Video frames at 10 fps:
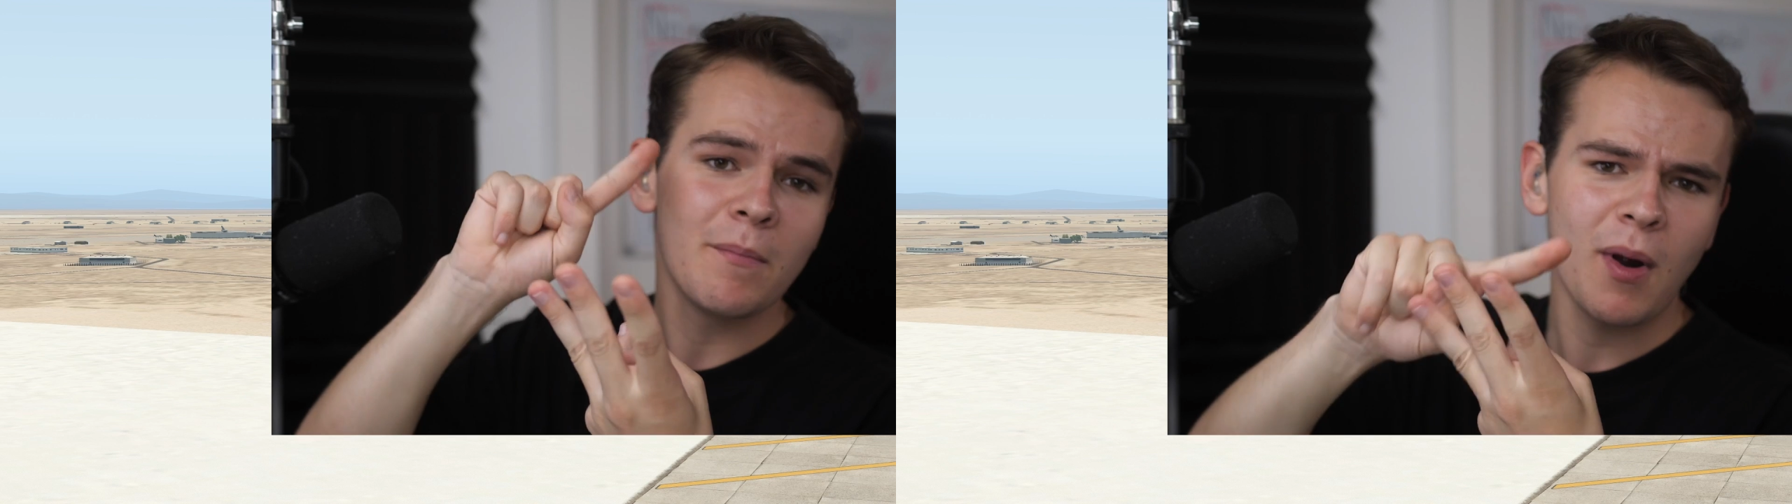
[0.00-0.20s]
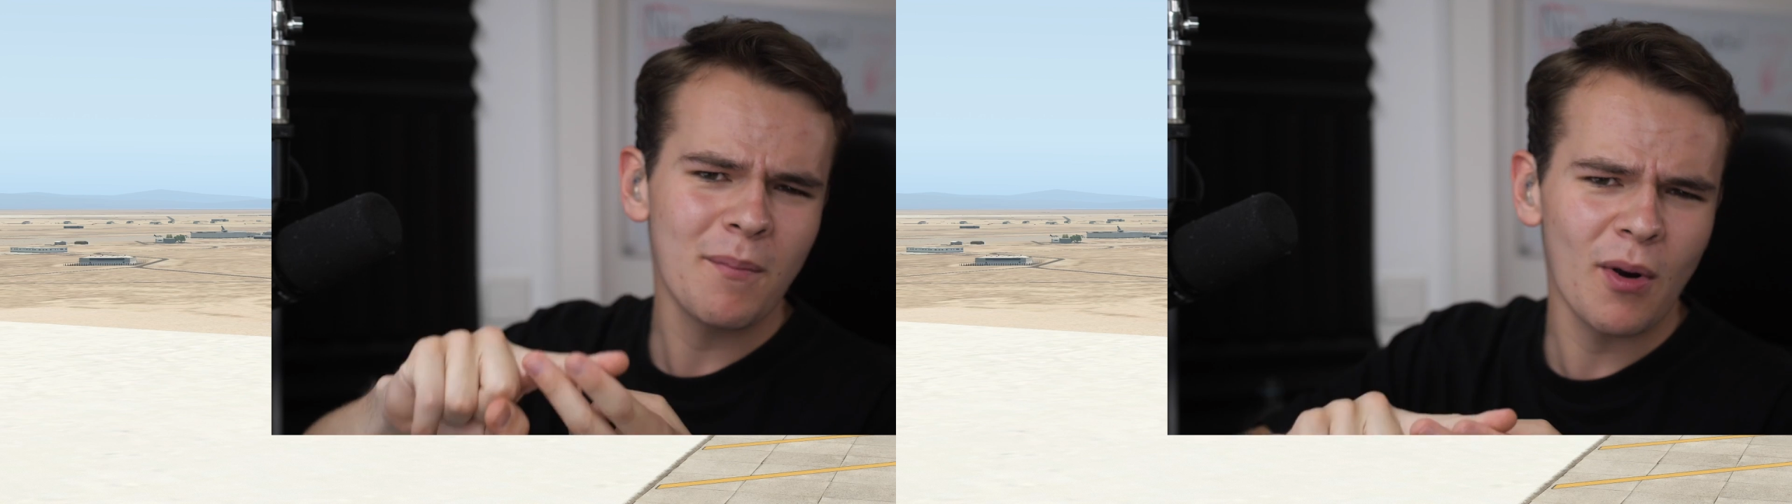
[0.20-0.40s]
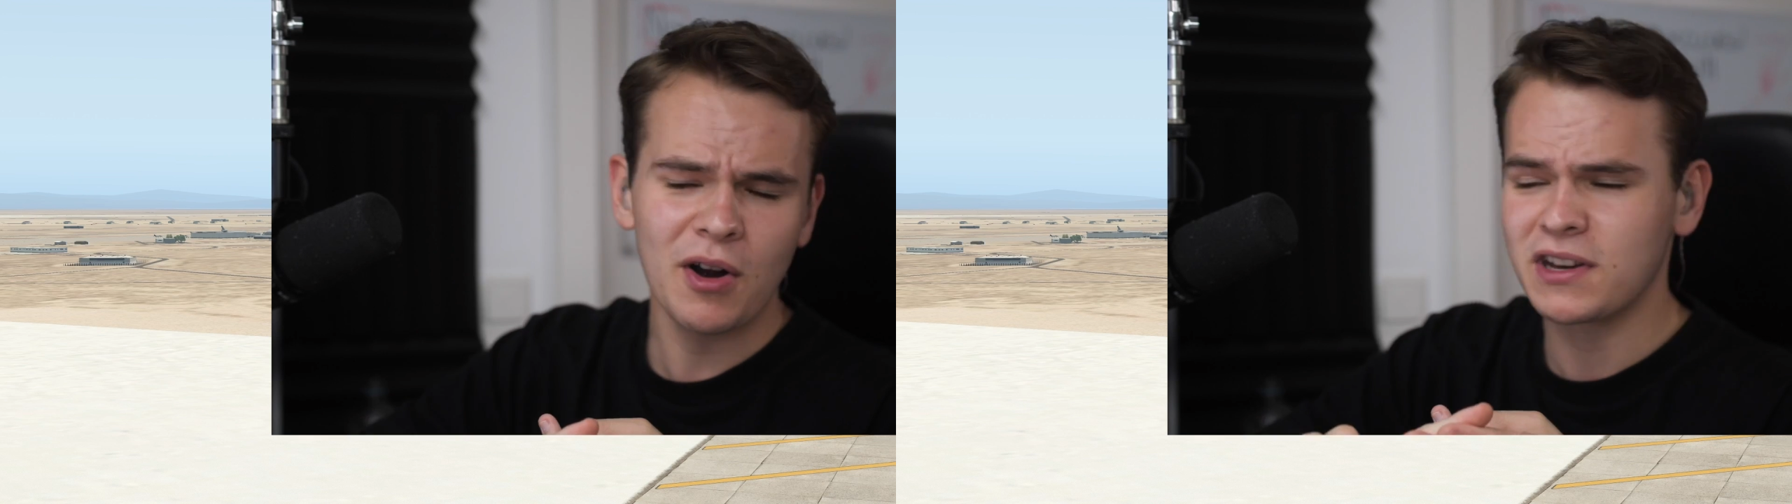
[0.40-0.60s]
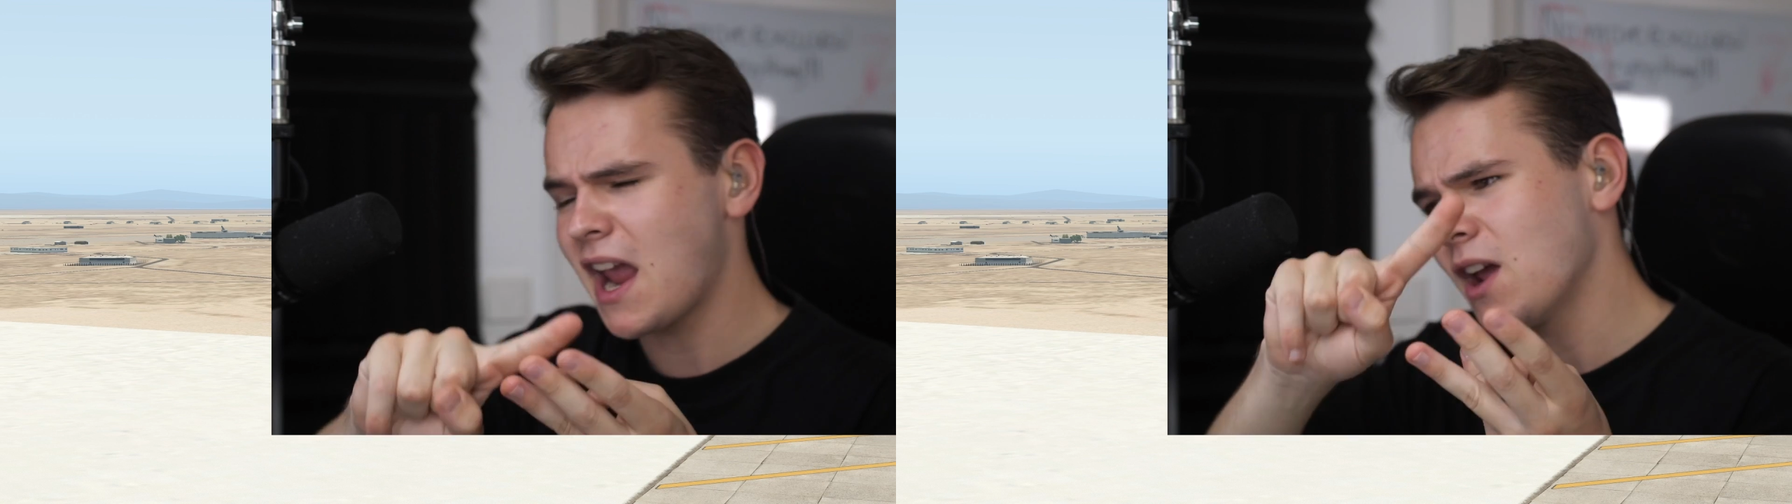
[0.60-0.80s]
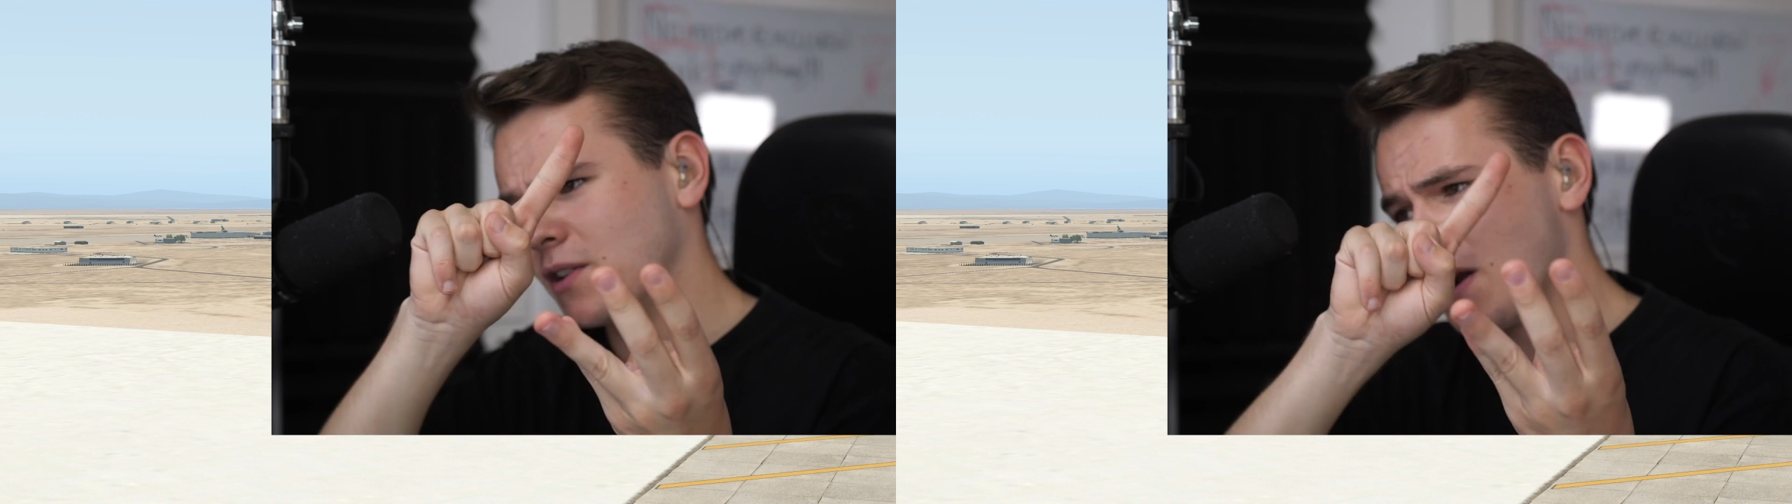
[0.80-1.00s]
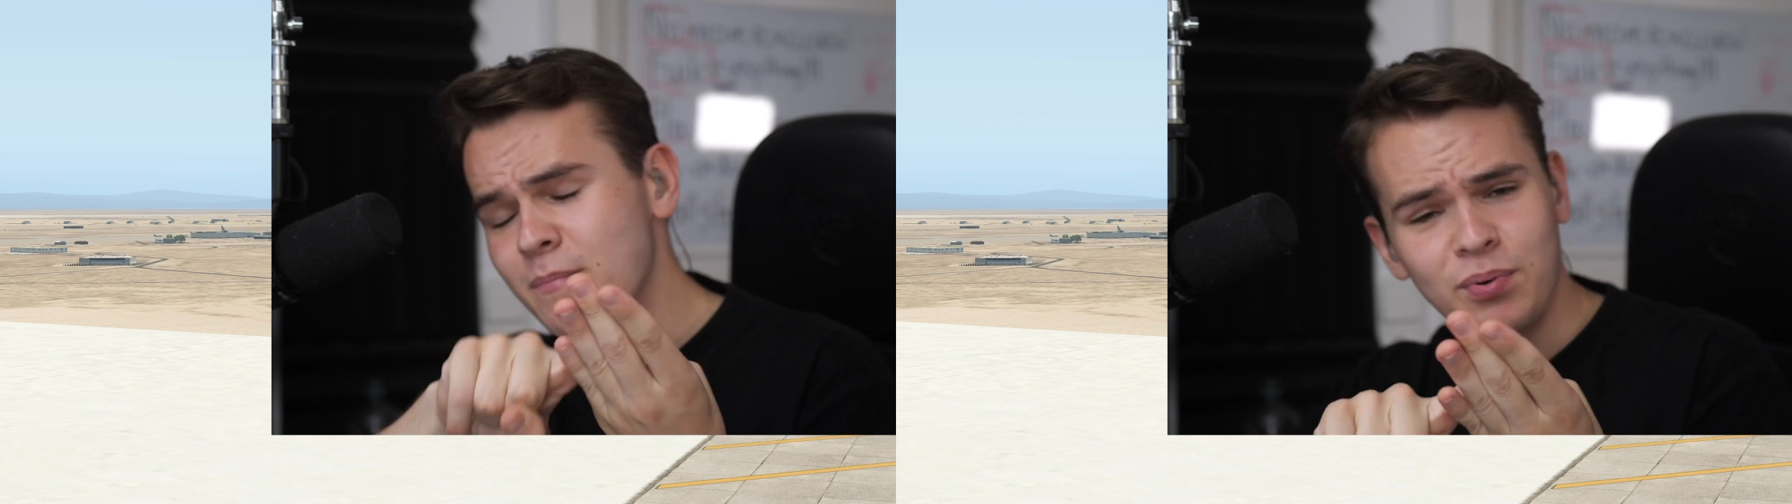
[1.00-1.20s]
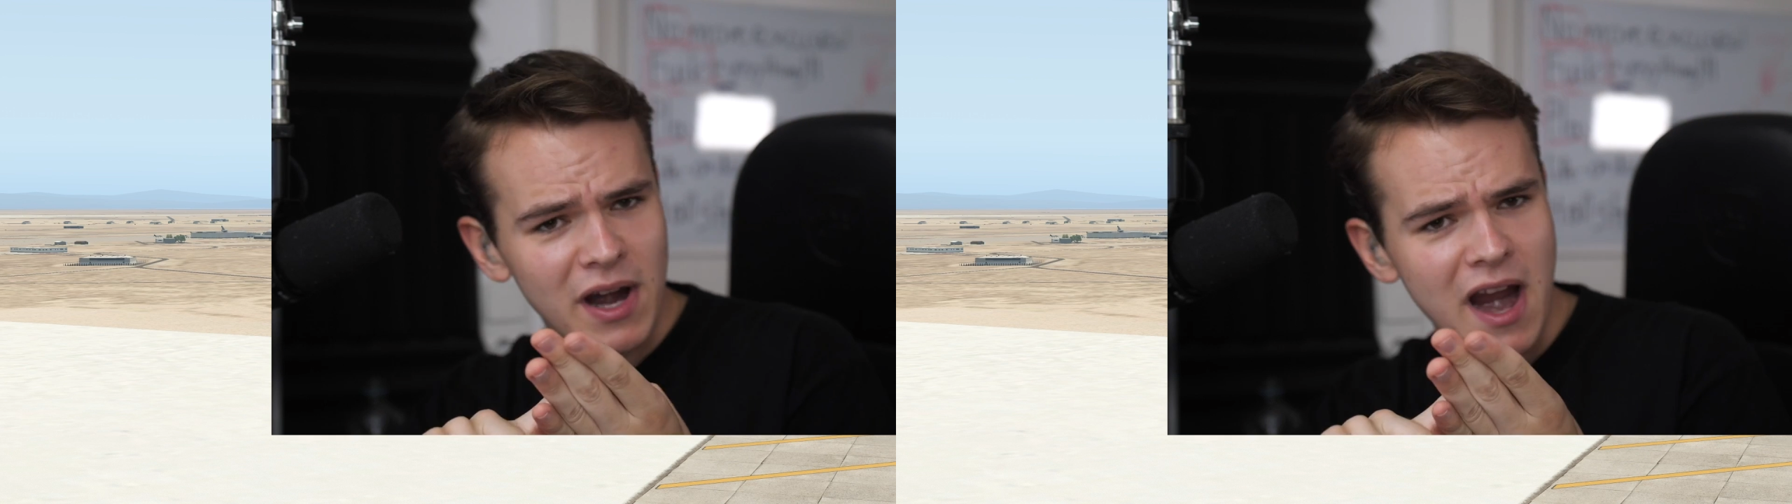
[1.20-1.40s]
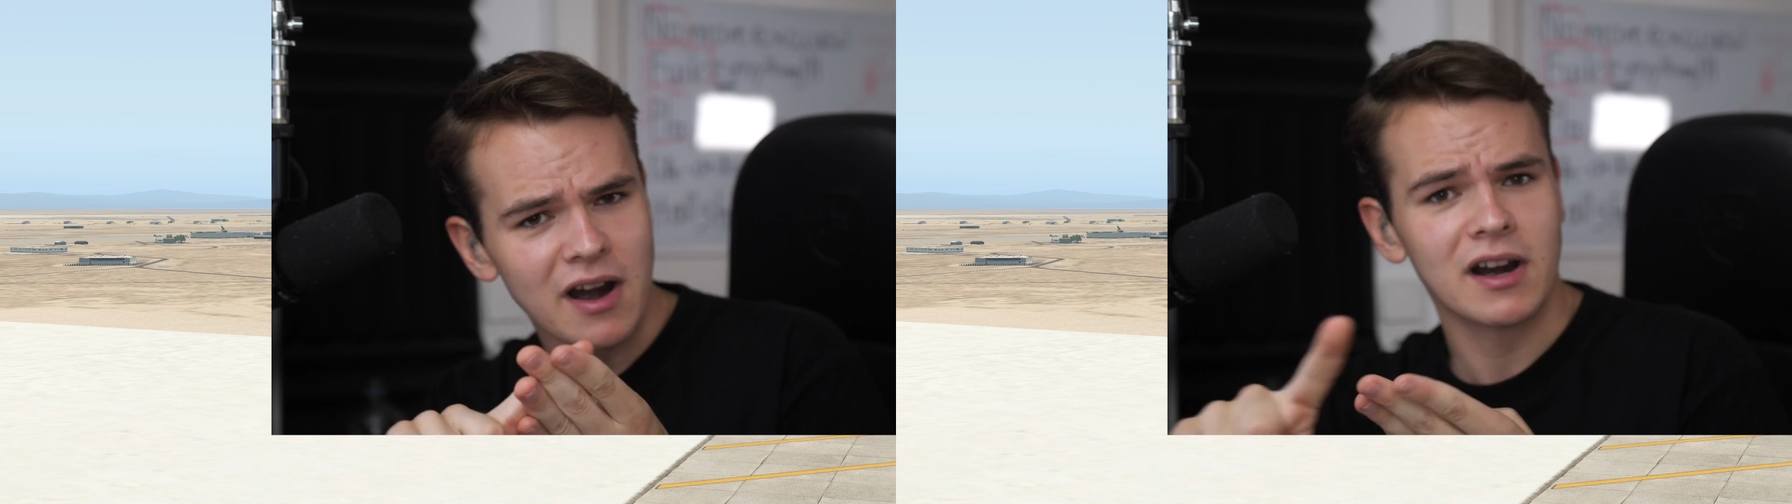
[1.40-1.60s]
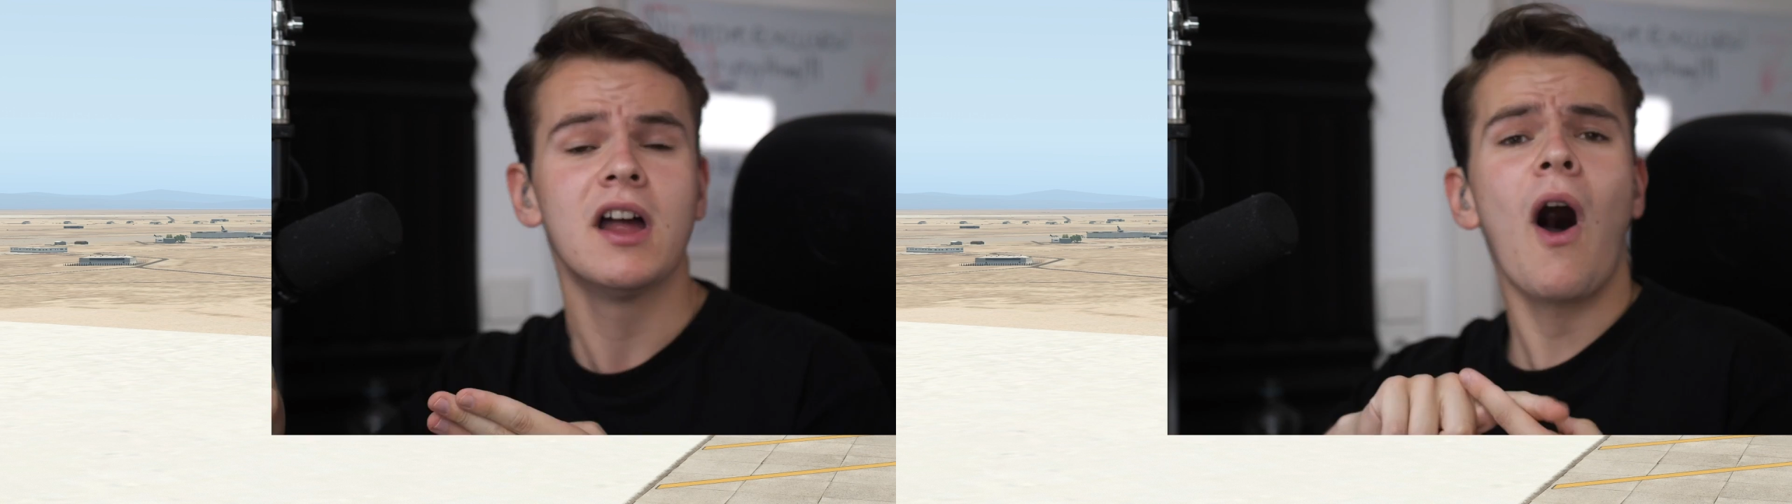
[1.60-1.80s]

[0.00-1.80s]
Bombardier, or Embraer.